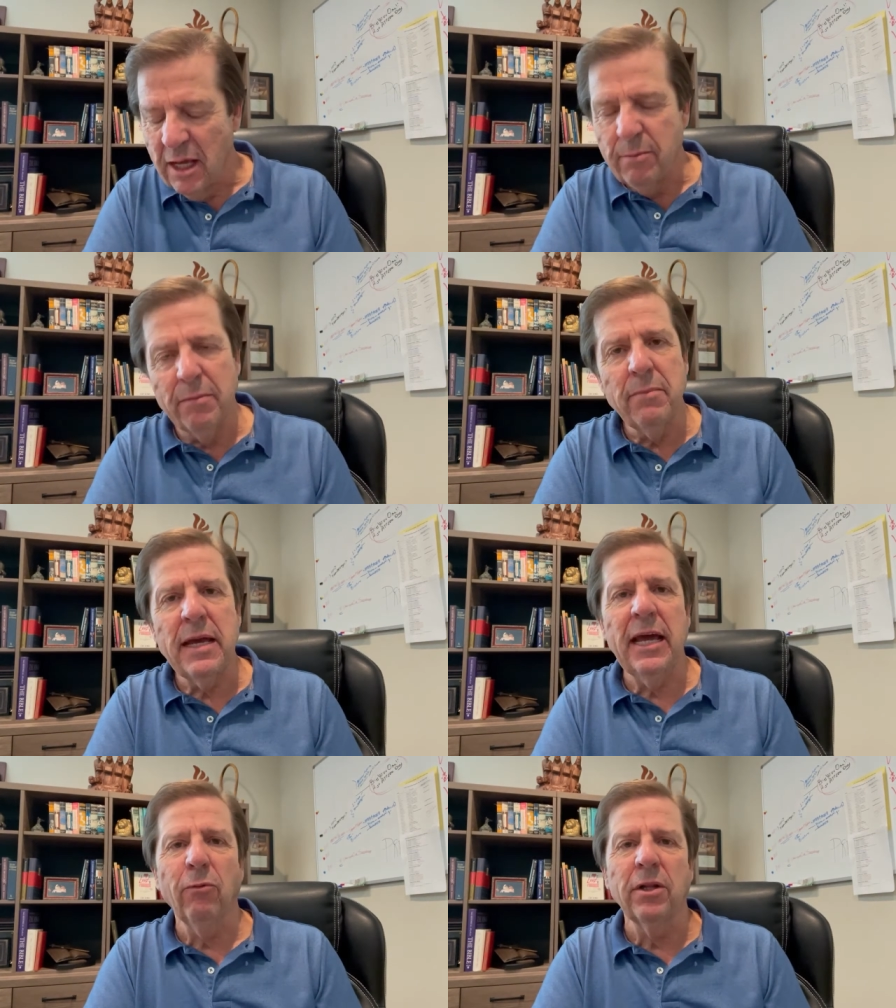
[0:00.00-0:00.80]
But
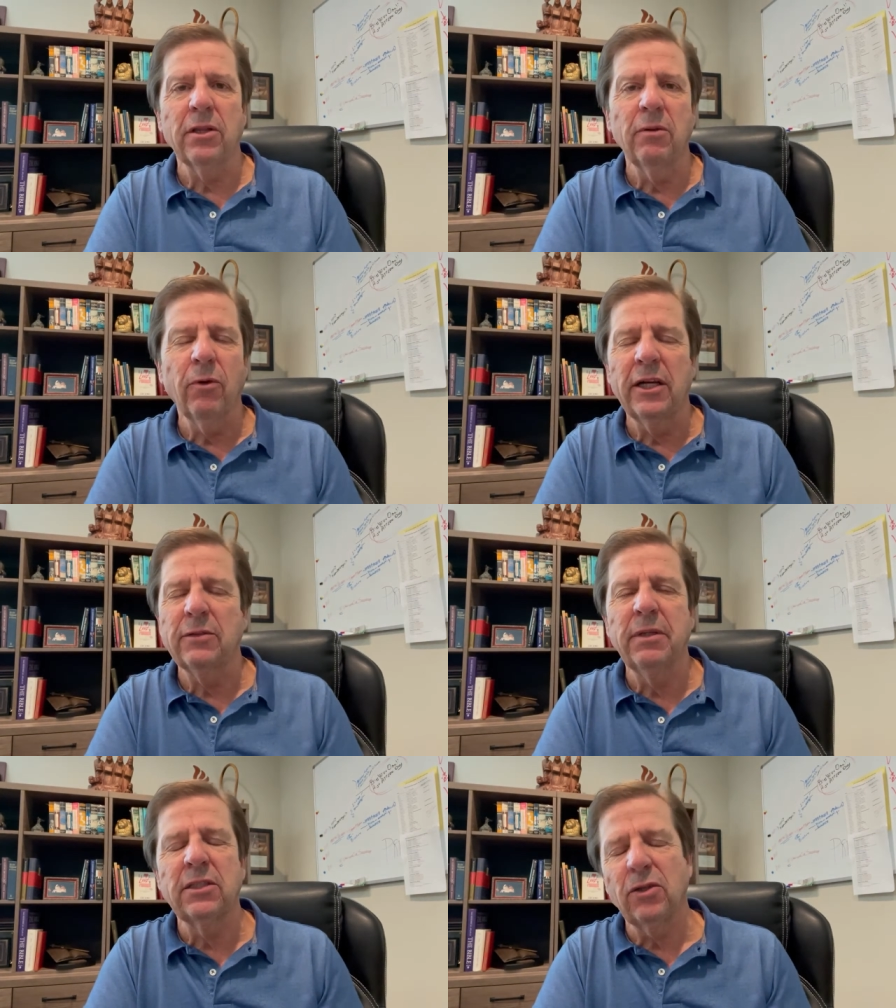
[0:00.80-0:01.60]
man, what the, what has
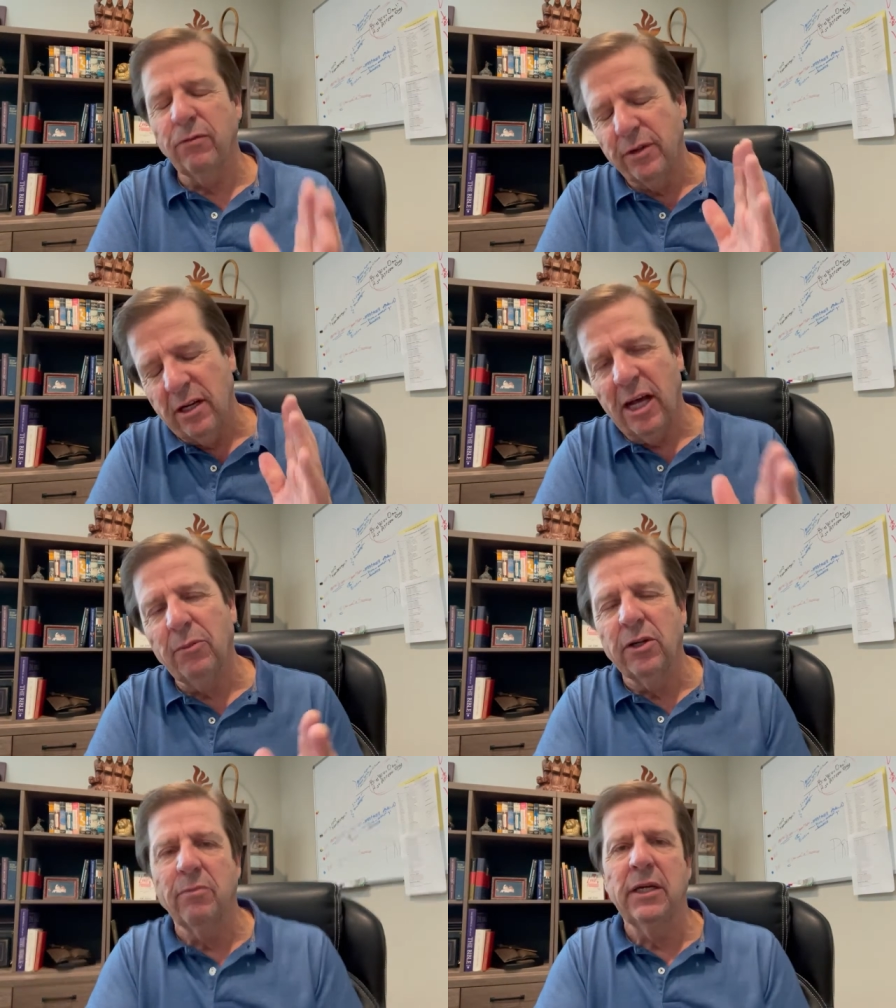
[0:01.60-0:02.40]
been so
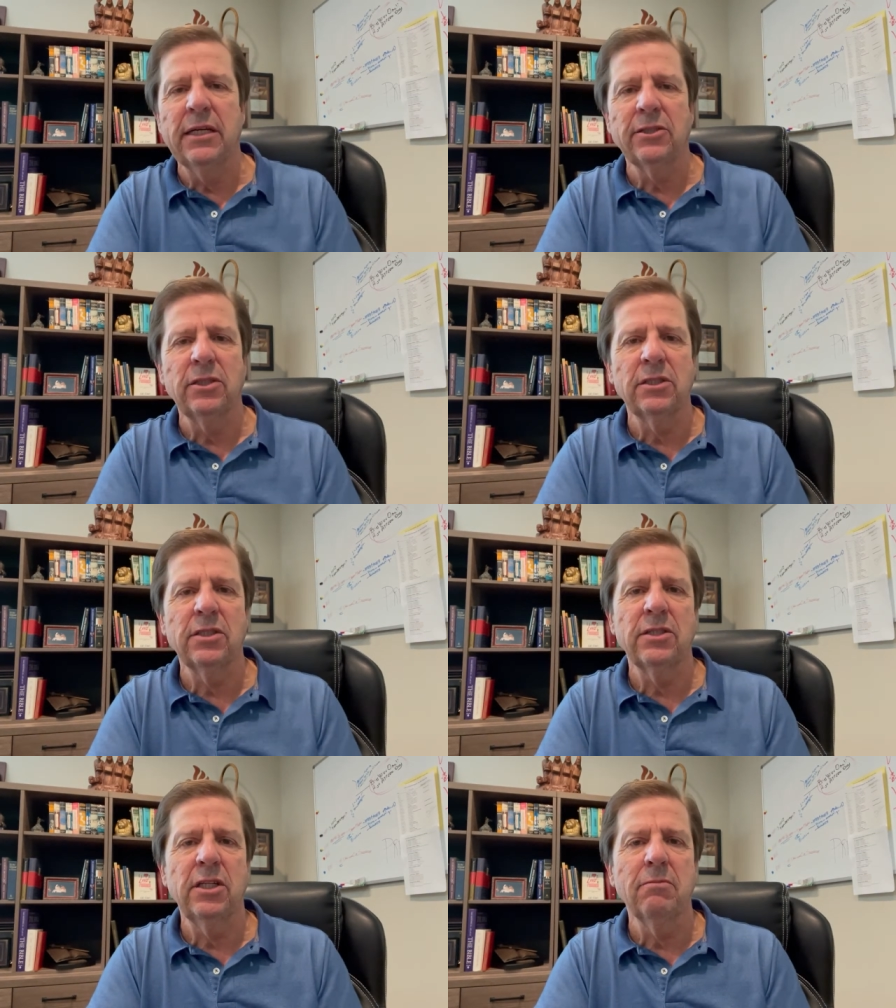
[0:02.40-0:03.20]
phenomenal to me is just to
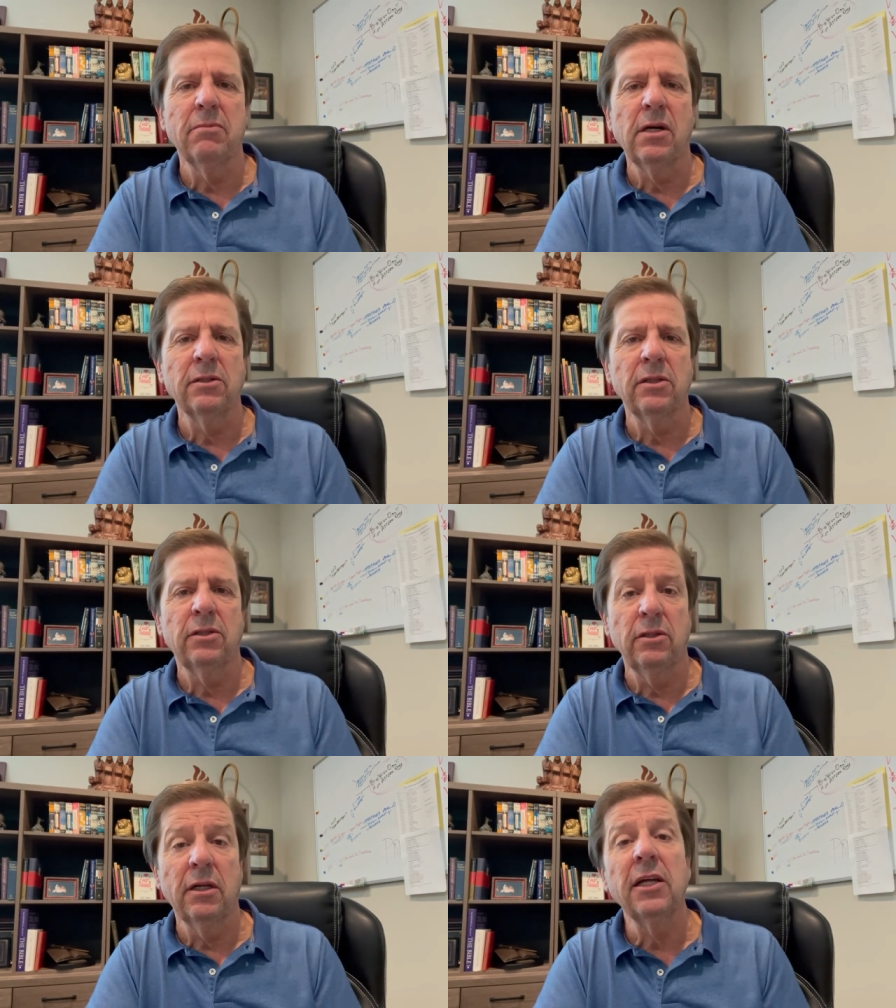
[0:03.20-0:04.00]
see the
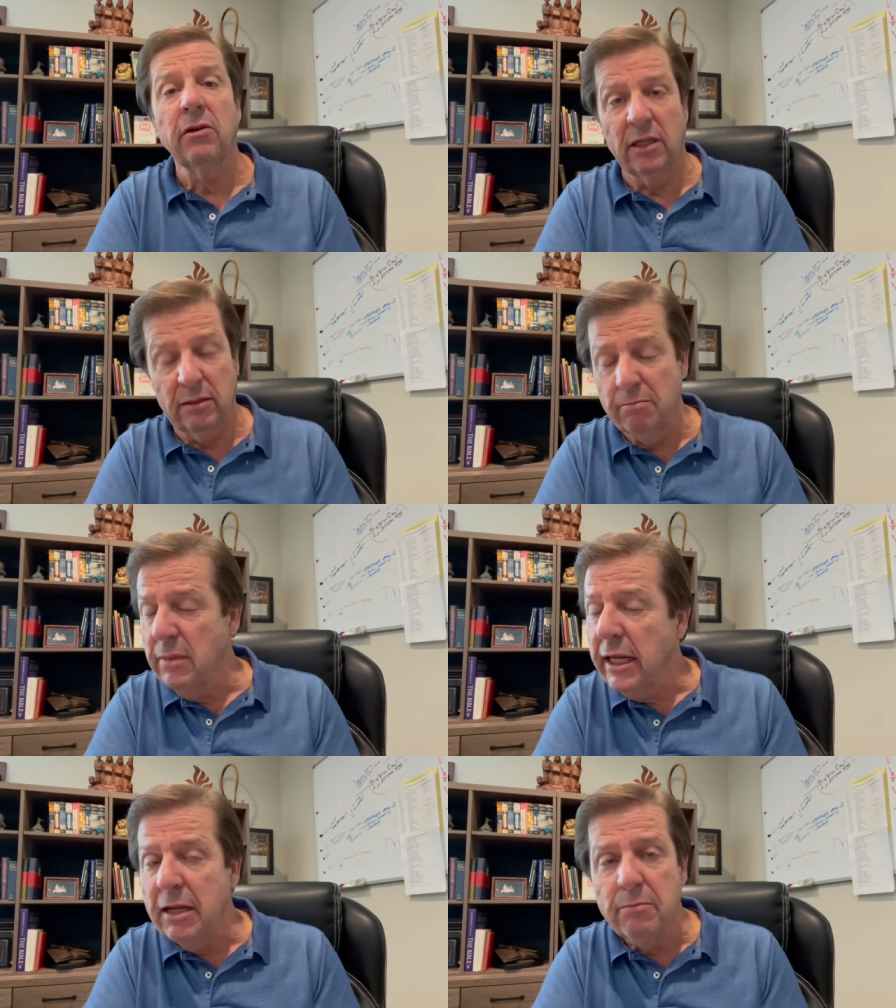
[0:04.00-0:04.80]
multitude, literally
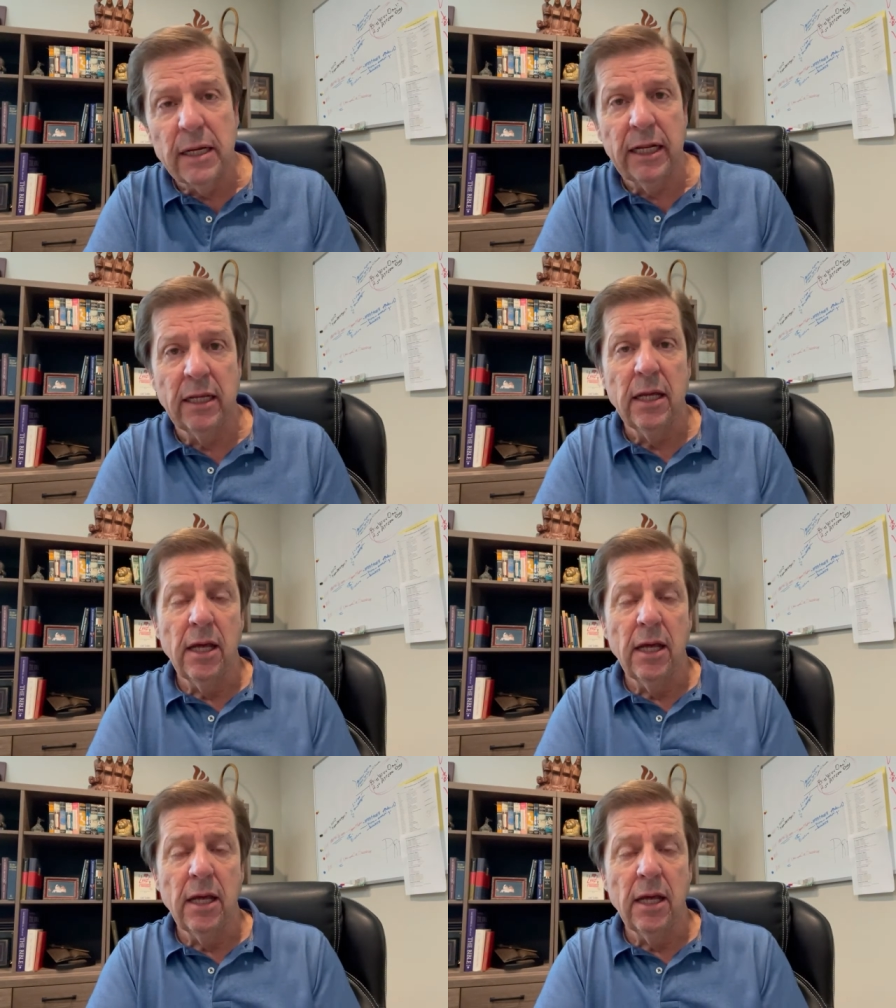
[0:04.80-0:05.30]
many, many